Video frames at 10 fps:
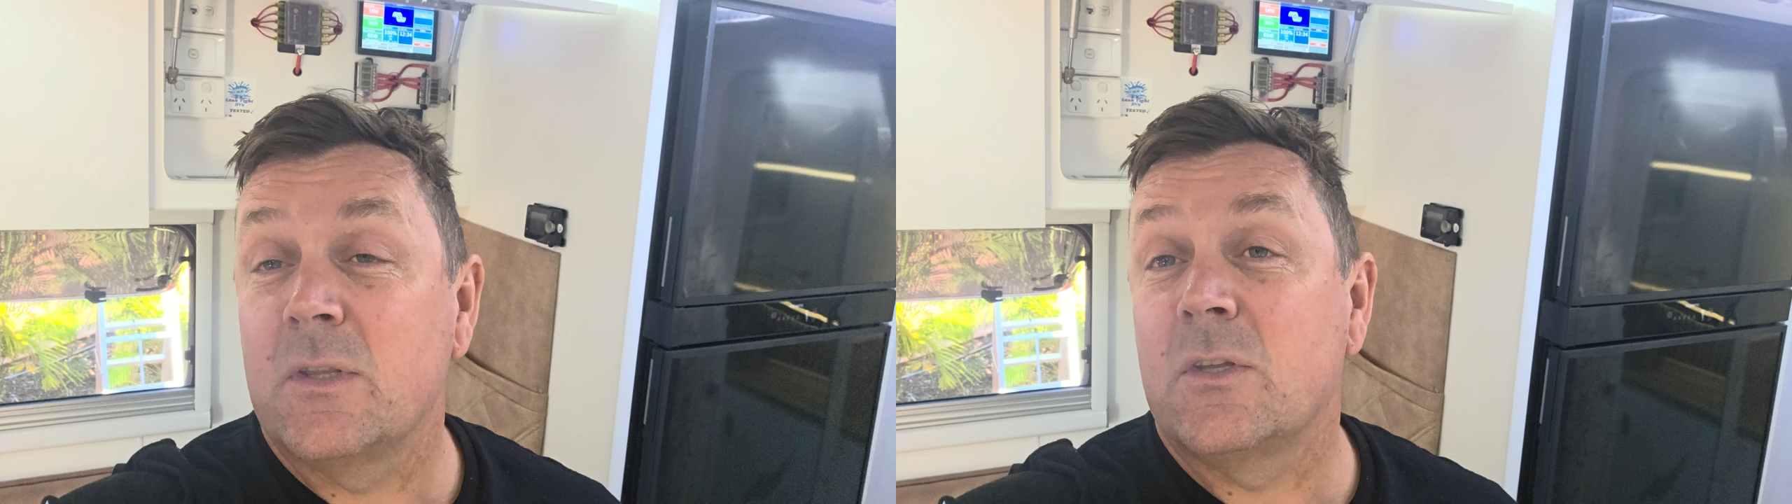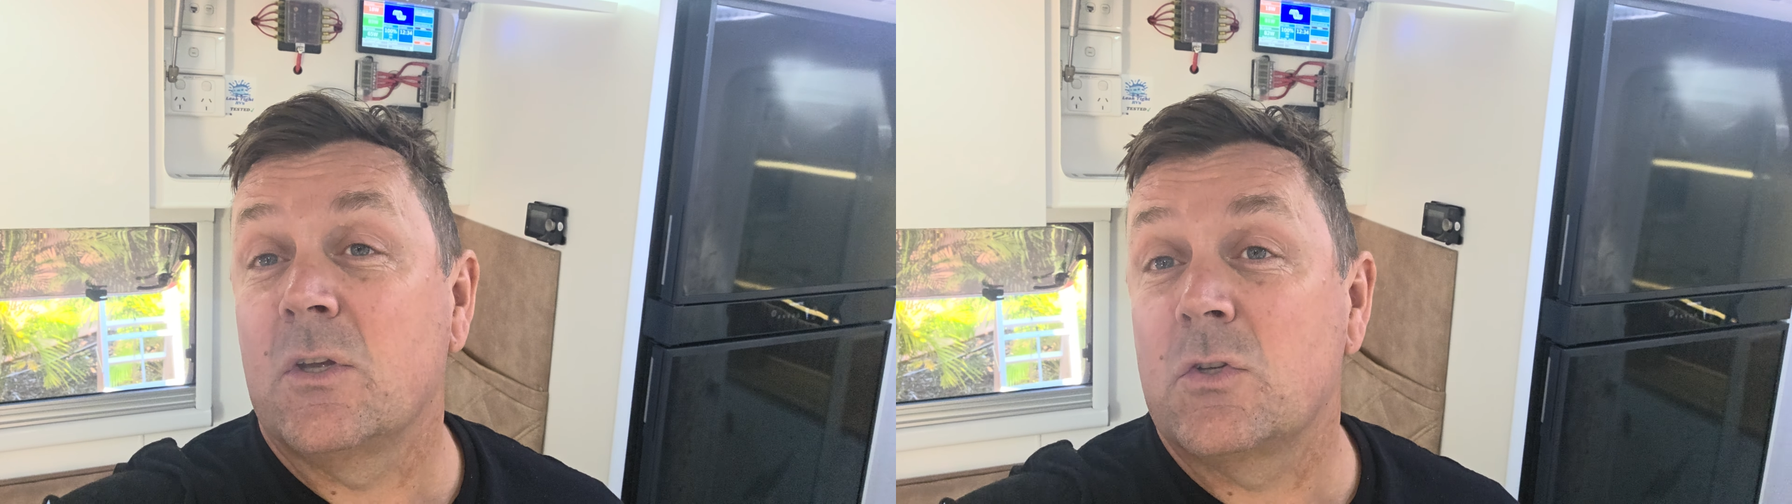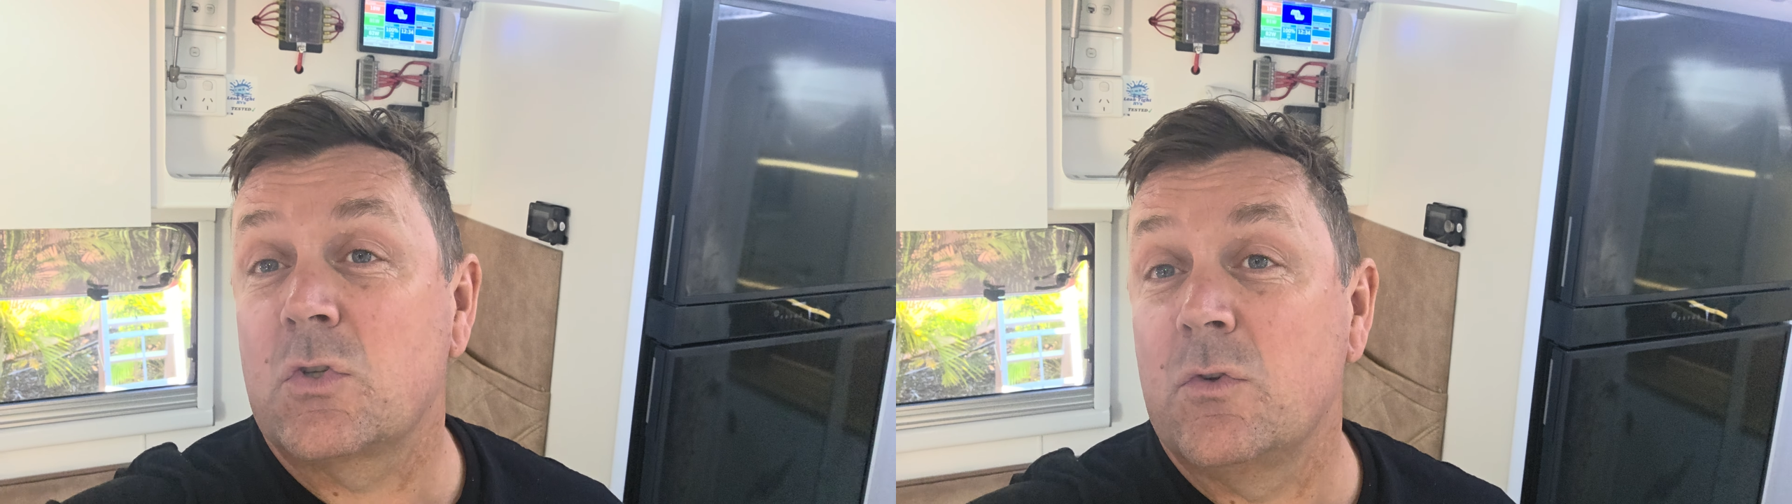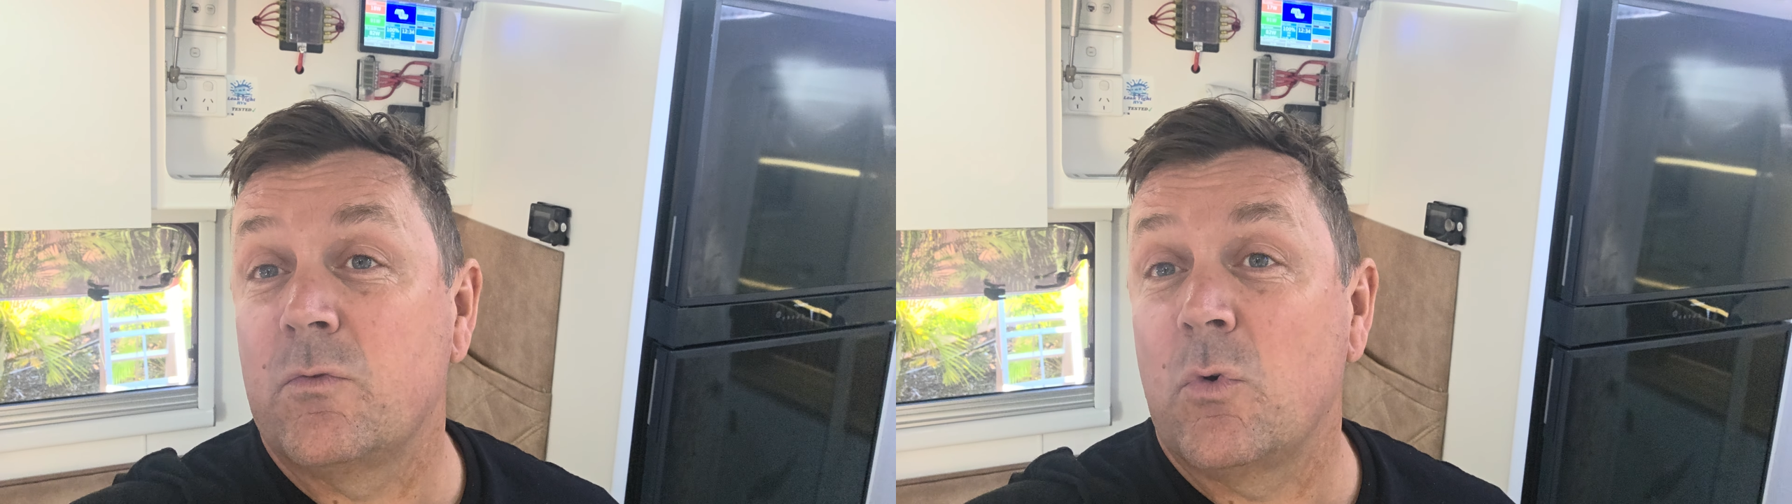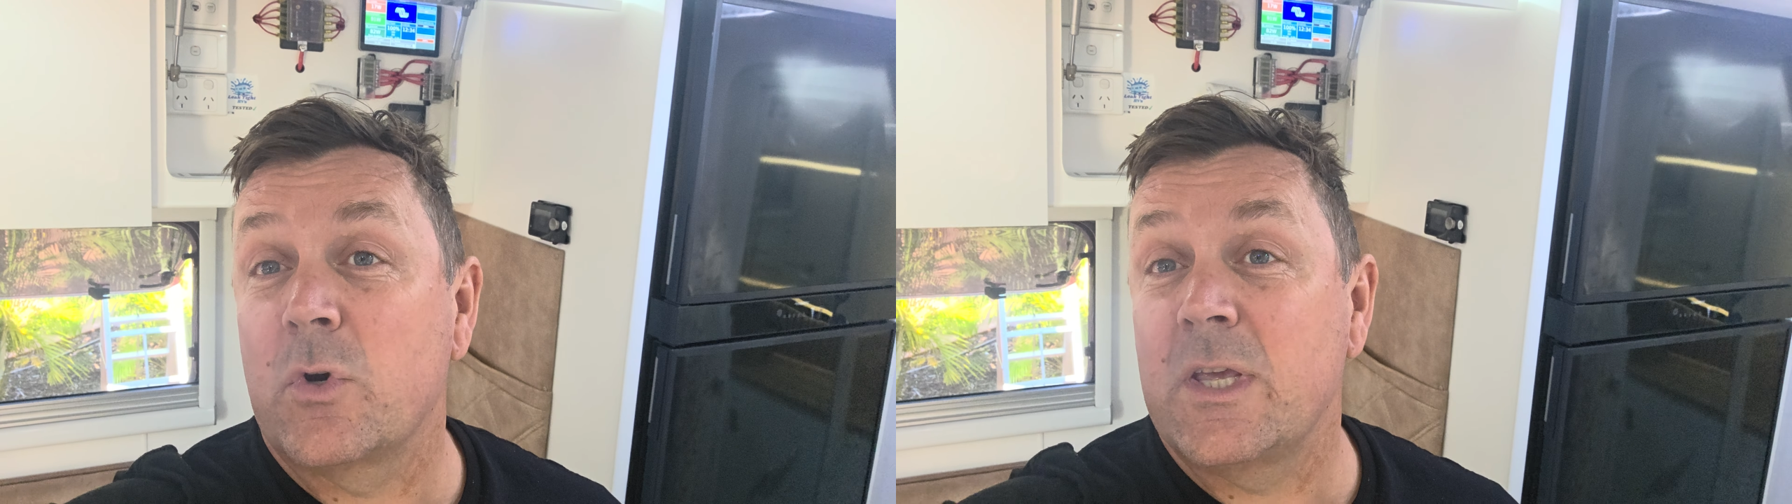the
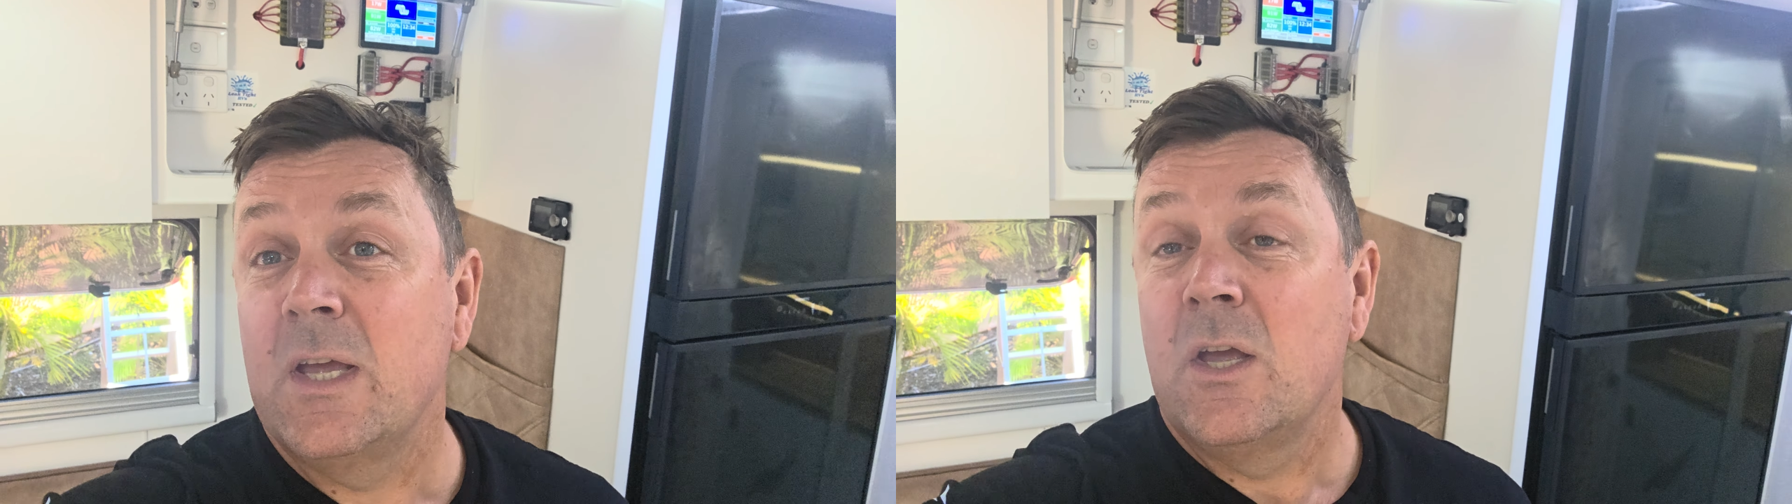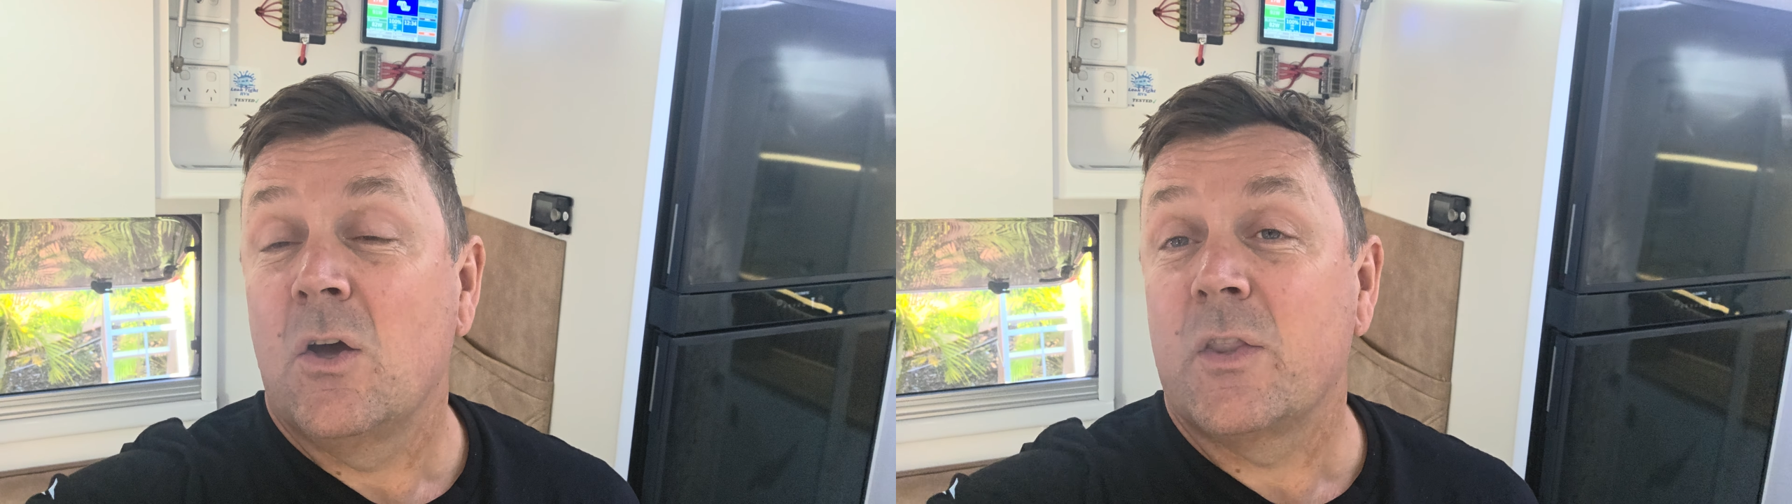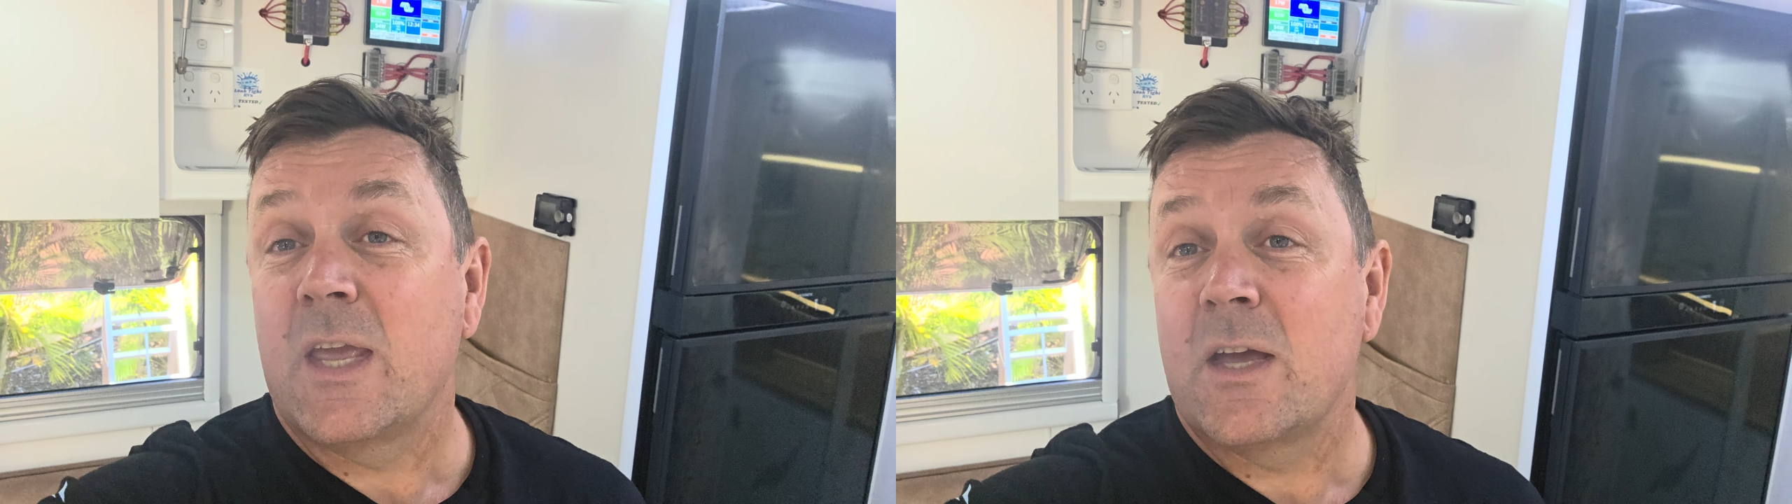240 on the